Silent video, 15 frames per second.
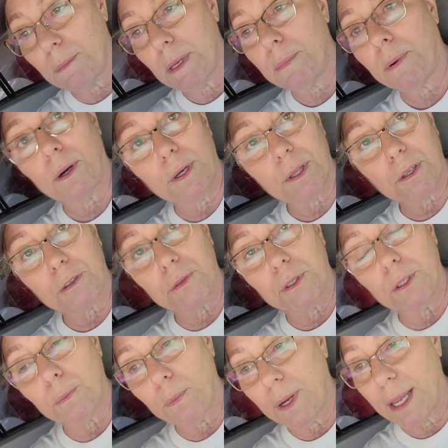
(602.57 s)
to be part of the
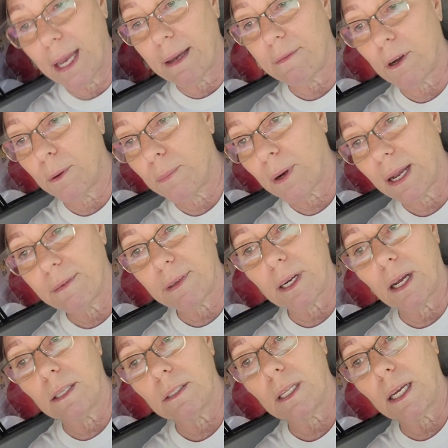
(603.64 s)
group, we have our private
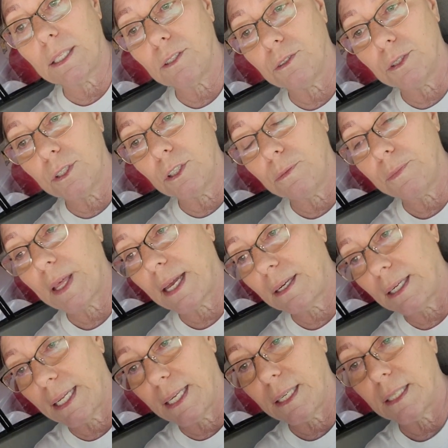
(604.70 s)
online group. That
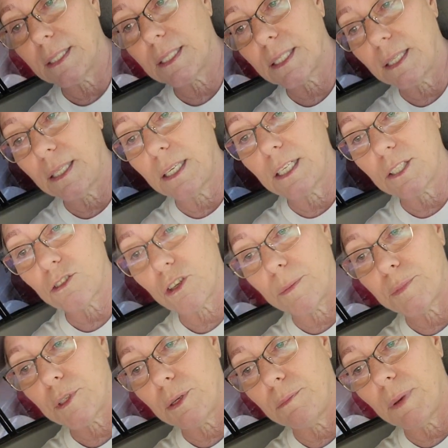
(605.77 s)
link is in the
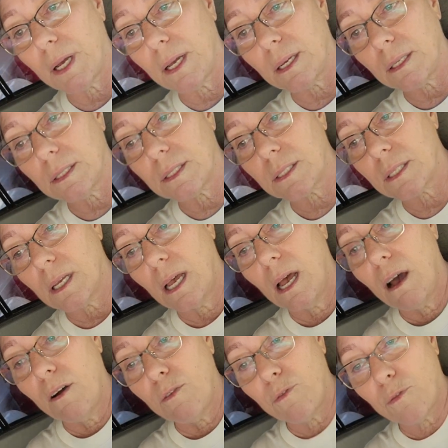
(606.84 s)
description box
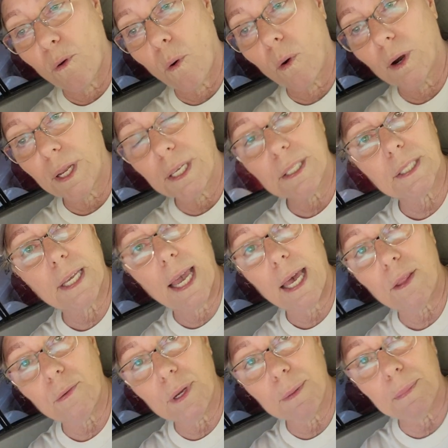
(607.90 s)
for his
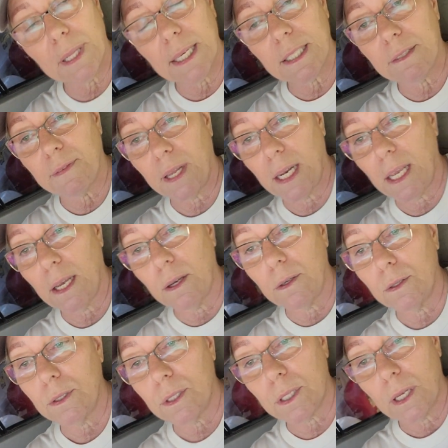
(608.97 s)
Gathering Place
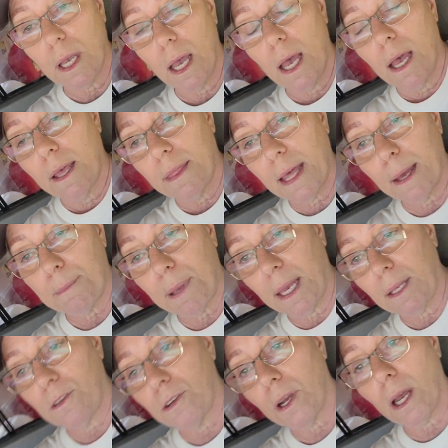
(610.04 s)
videos that
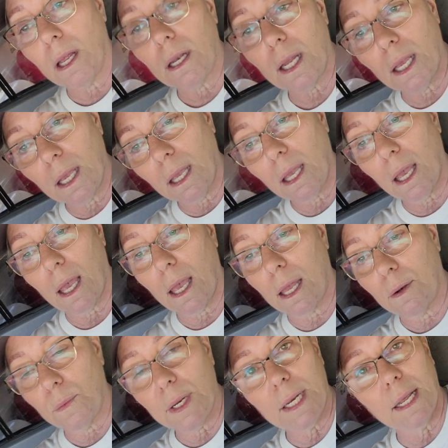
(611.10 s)
Patreon link,
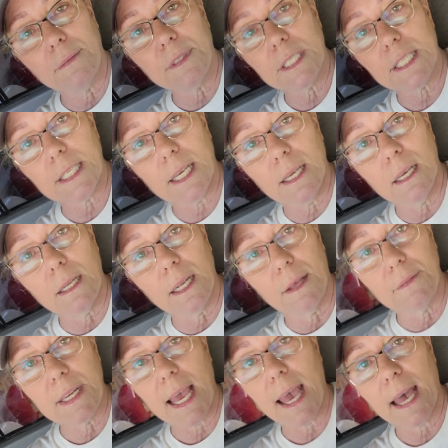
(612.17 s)
and we'd love to see you,
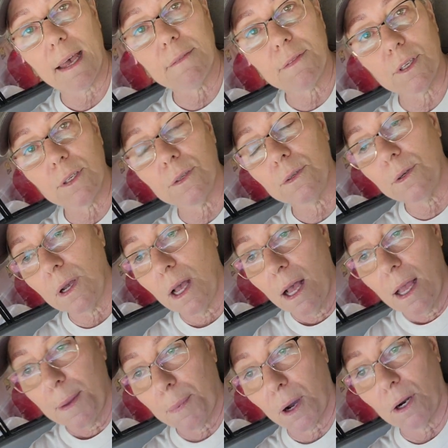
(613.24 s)
love to have you
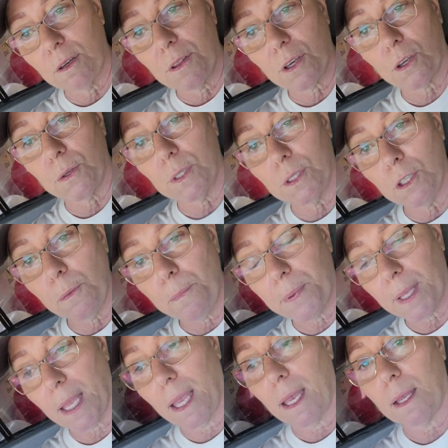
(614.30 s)
part of the group,
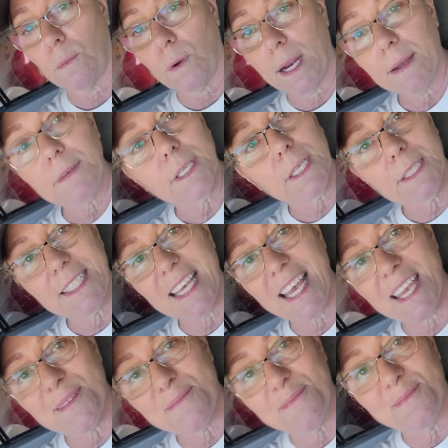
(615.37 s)
and we're having a good
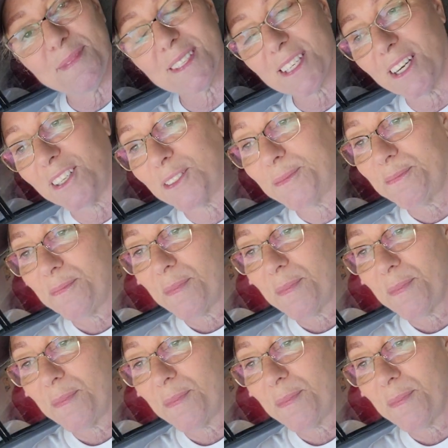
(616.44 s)
time. So